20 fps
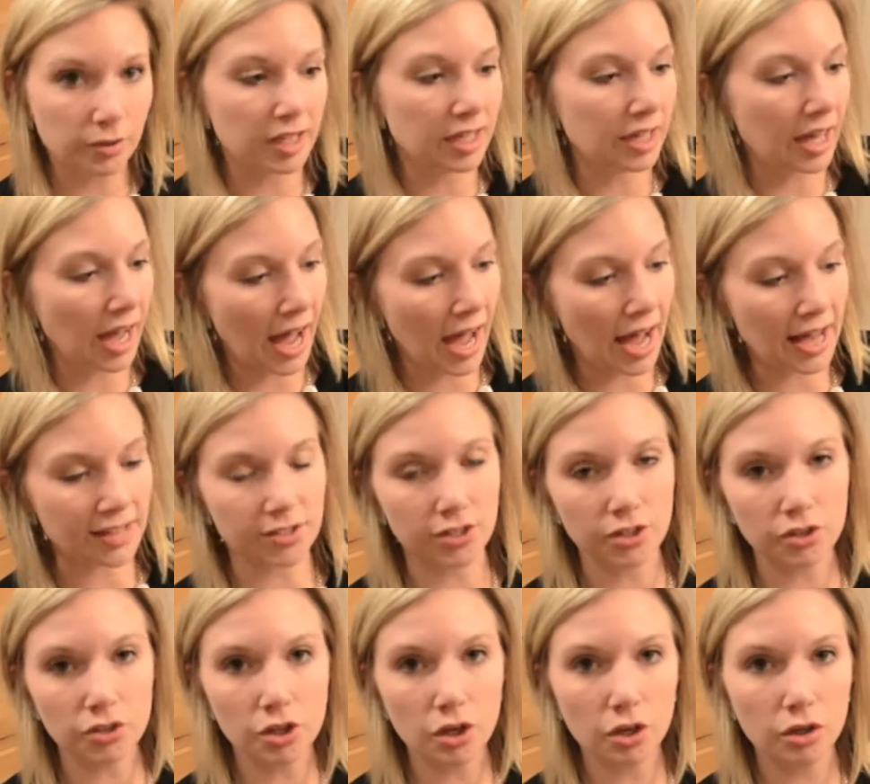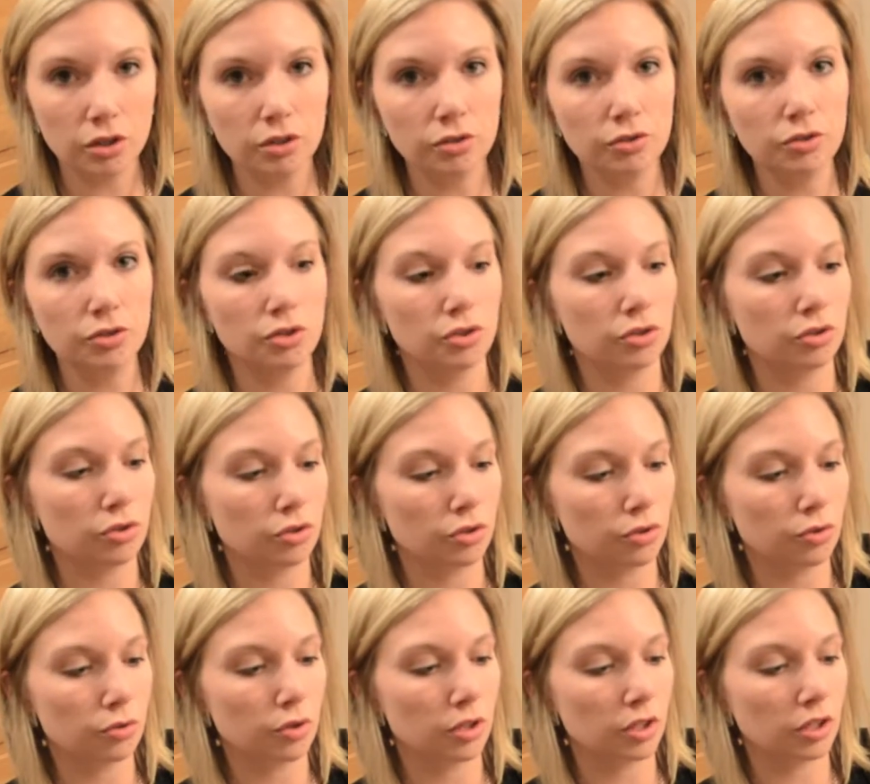need acetone
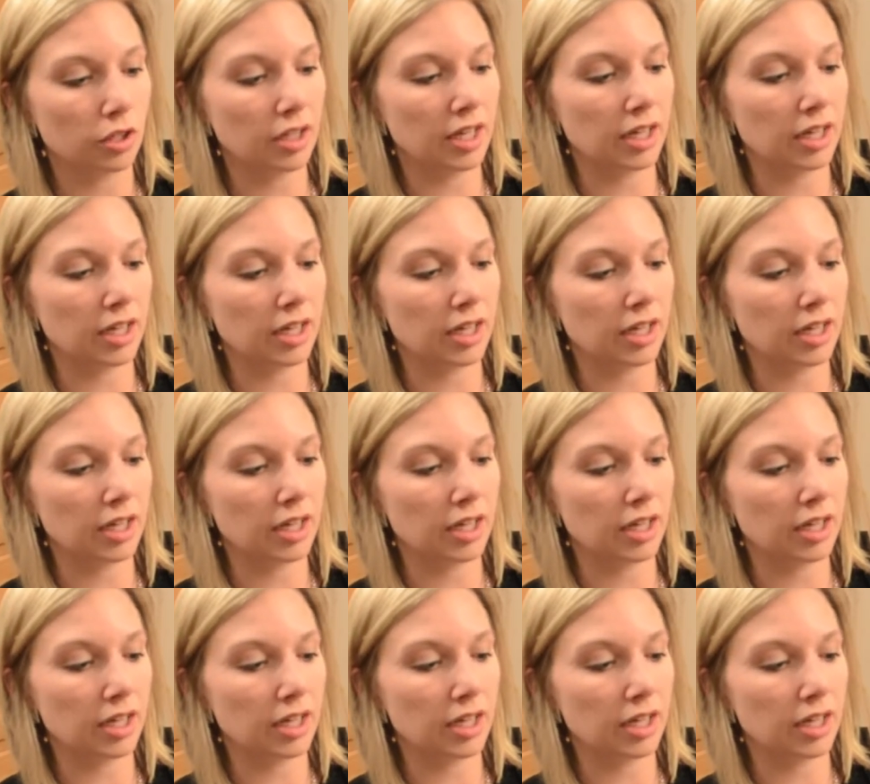to